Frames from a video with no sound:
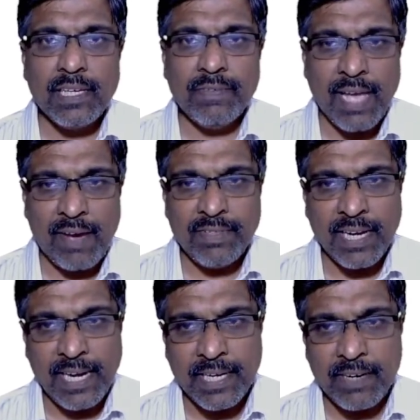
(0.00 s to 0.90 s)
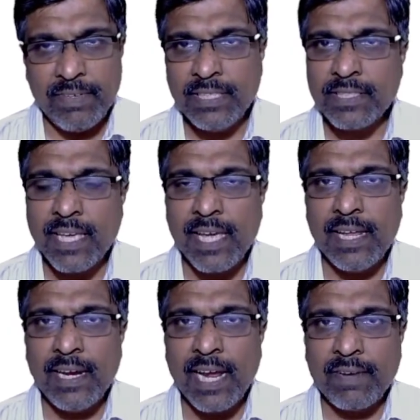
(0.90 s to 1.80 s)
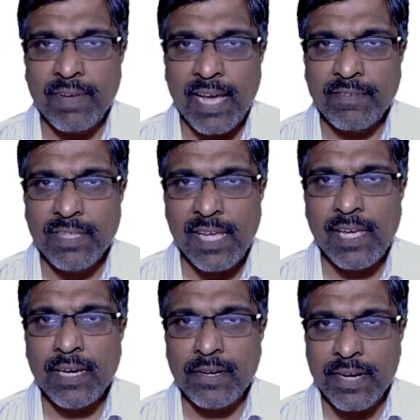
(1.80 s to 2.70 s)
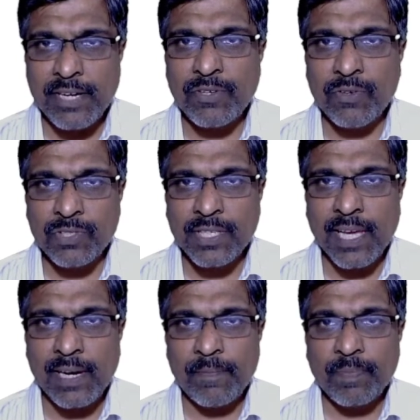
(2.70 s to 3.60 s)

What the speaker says: we have the interval scale, and we have the ratio scale.